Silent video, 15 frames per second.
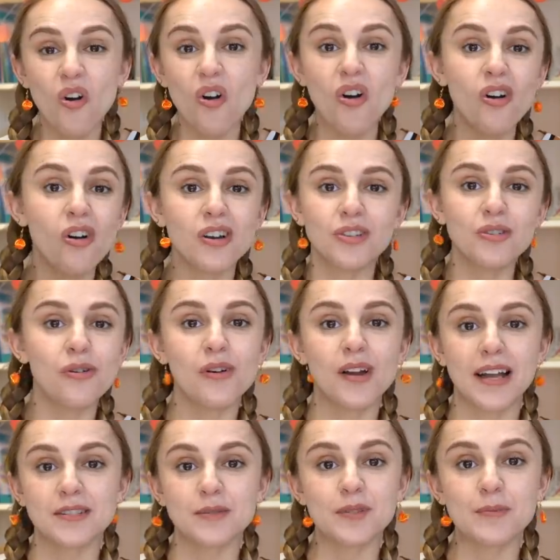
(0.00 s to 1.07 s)
or your
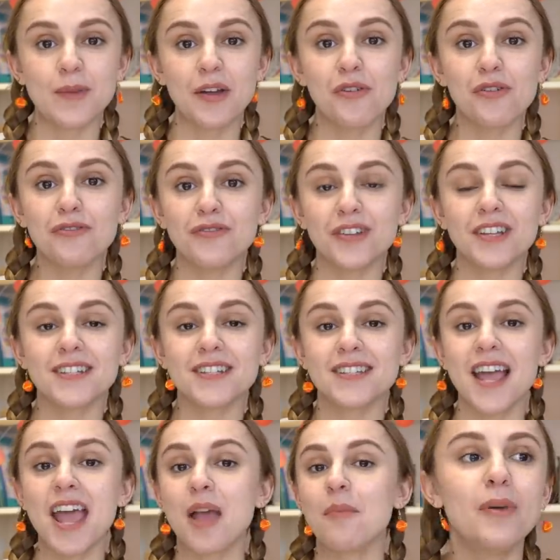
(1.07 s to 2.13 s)
orgasms might all feel the
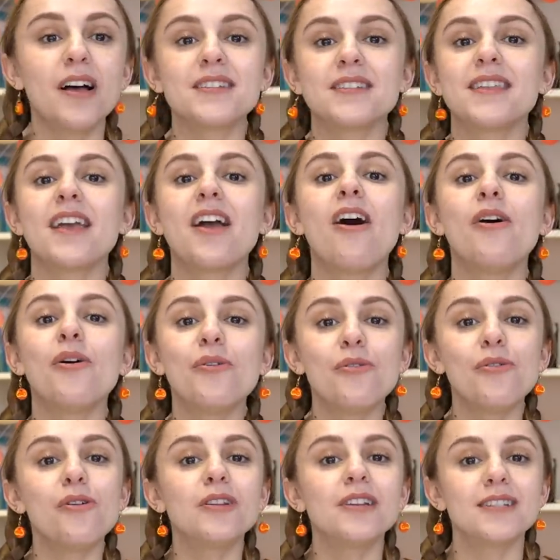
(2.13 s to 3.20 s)
same, but they are
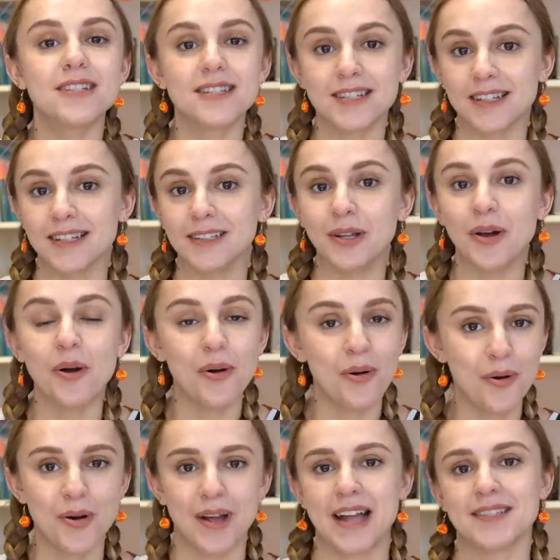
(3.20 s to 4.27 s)
all still
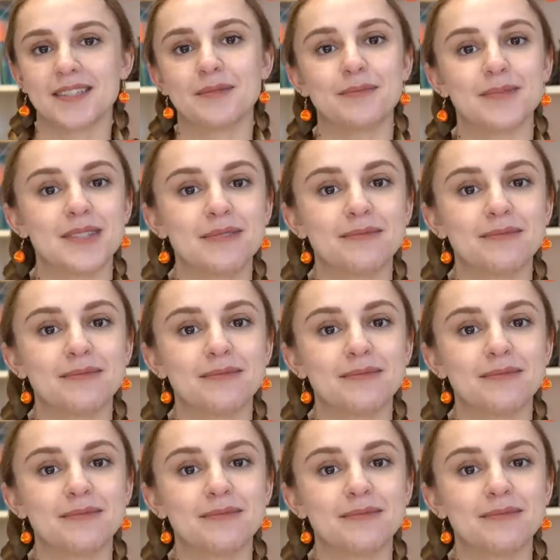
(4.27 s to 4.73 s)
orgasms.